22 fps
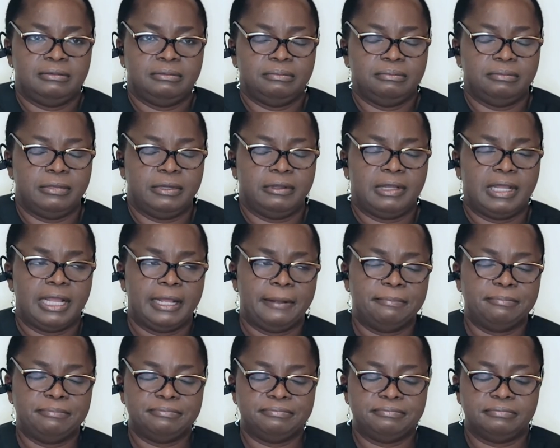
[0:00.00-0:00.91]

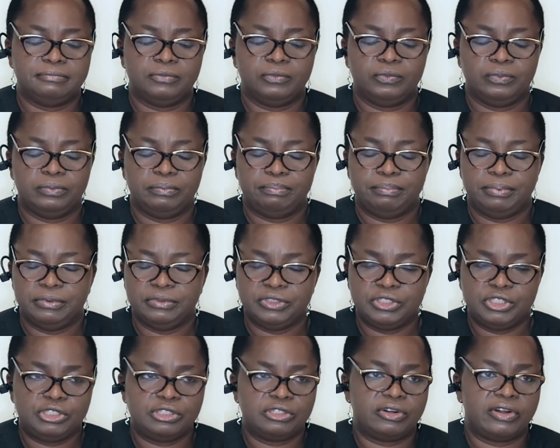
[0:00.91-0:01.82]
um, food
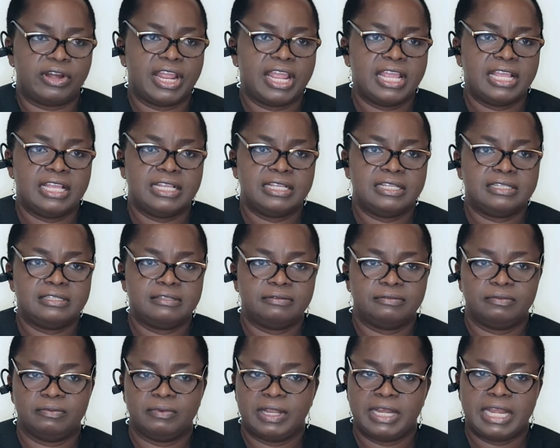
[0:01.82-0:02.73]
trays
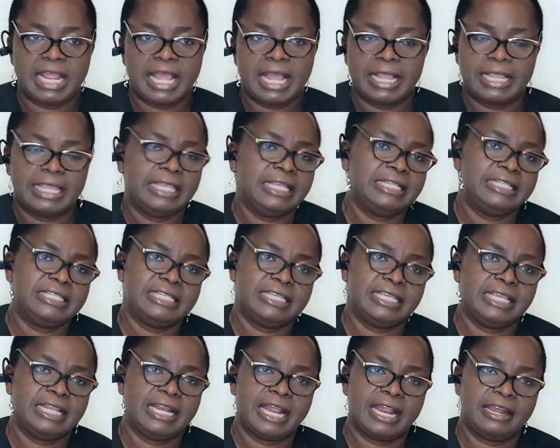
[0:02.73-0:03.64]
when they are
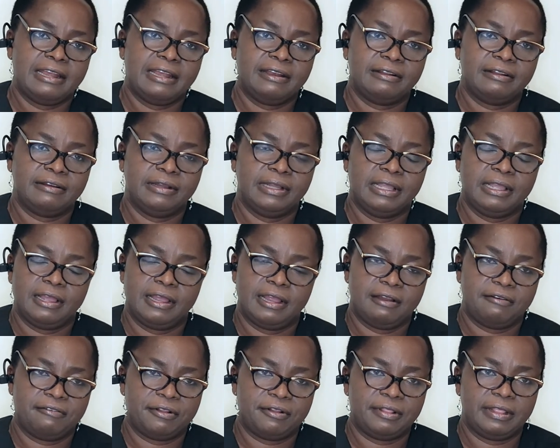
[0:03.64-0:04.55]
eating and
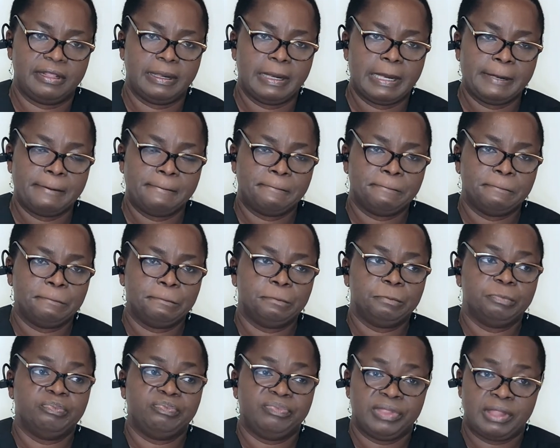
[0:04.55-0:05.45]
everything.
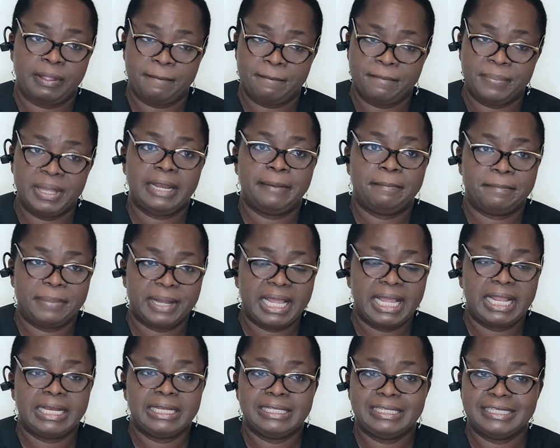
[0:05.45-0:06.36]

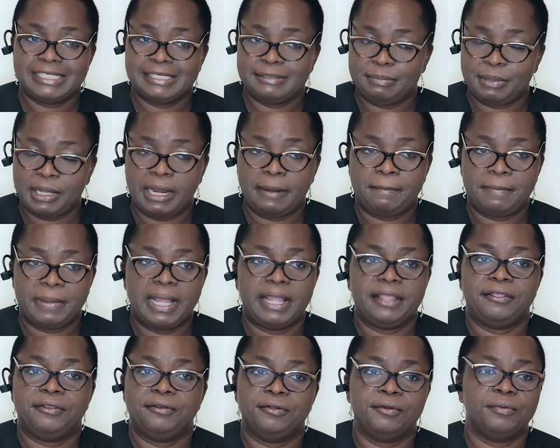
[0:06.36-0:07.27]
Bedpan is bedpan,
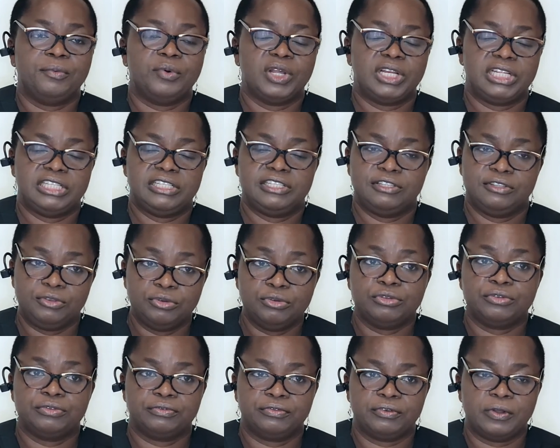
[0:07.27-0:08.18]
you know what it's
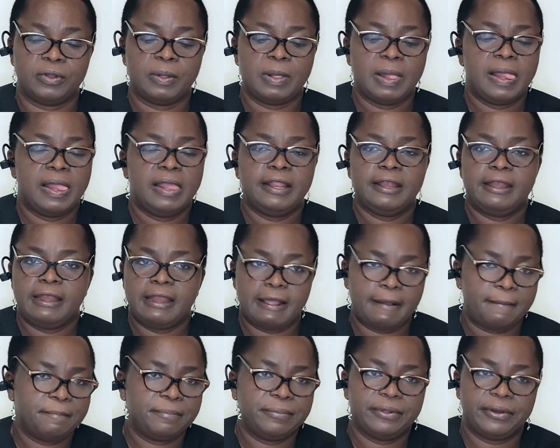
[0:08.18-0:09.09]
used for.
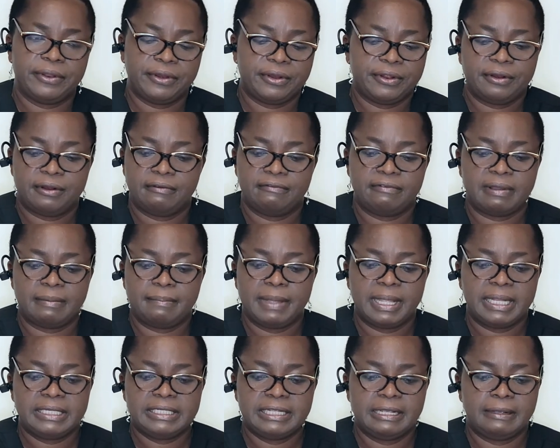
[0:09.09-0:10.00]
Don't put it on over
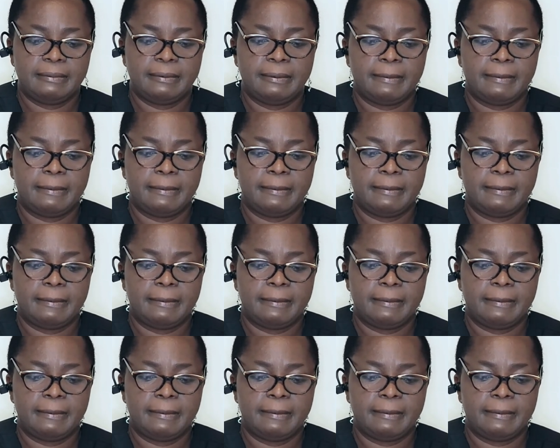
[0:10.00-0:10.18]
bed table.